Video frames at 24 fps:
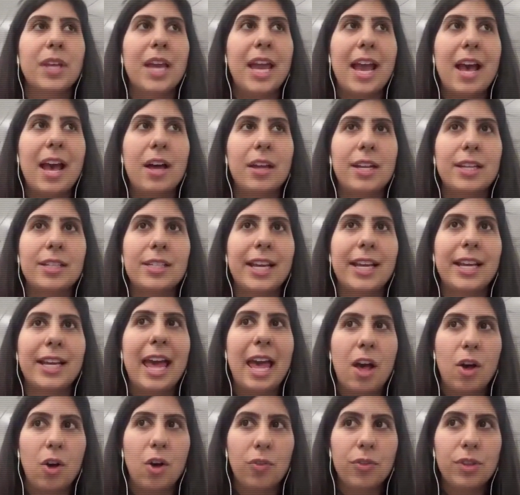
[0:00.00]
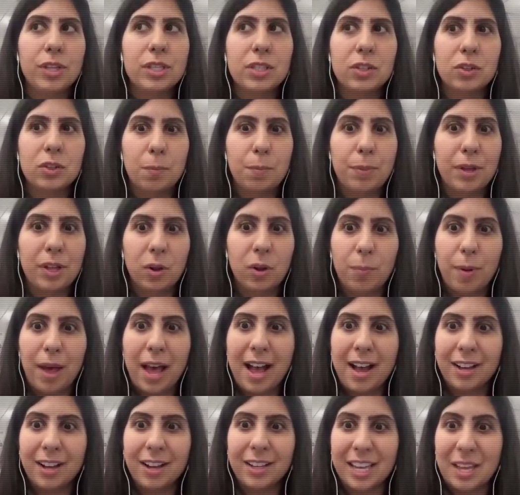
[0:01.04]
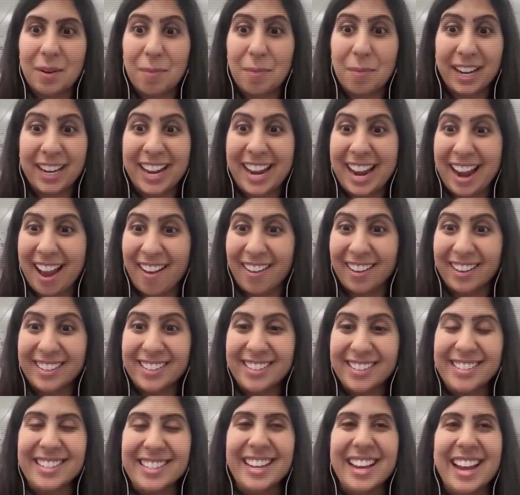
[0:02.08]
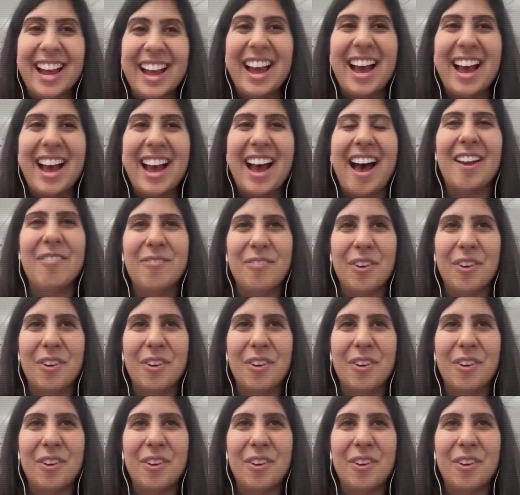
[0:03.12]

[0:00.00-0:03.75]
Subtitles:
And as I held this little pill pack in my hand, I